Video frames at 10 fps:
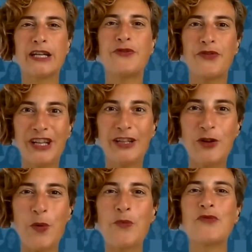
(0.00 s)

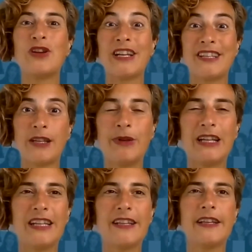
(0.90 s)
freedom,
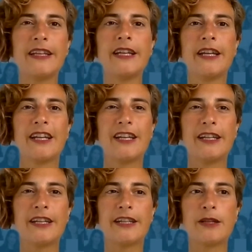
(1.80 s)
flexibility,
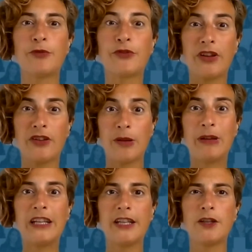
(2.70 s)
the
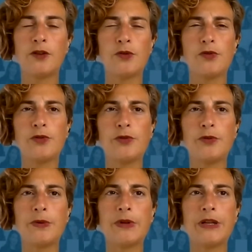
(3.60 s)
possibility
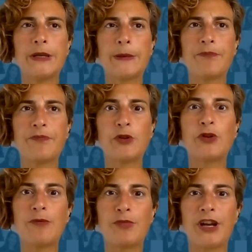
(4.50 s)
to
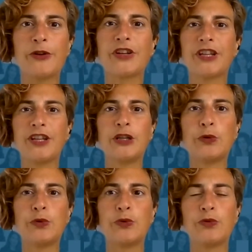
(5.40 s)
give priority
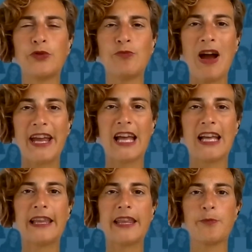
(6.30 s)
to my
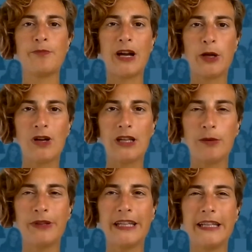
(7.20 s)
health and my
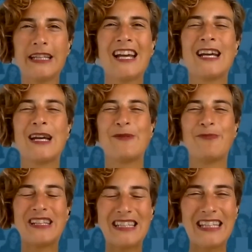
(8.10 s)
well-being.
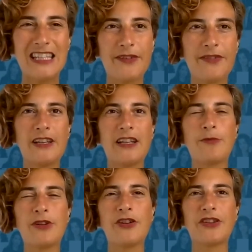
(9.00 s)
But still, I feel
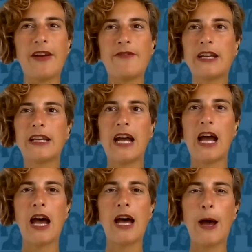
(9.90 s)
I'm not having
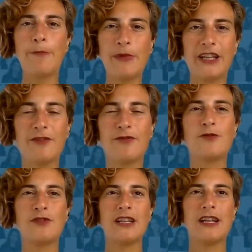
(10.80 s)
a
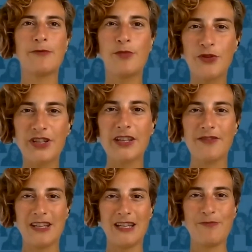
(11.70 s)
meaningful and
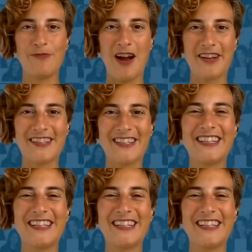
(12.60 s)
positive impact,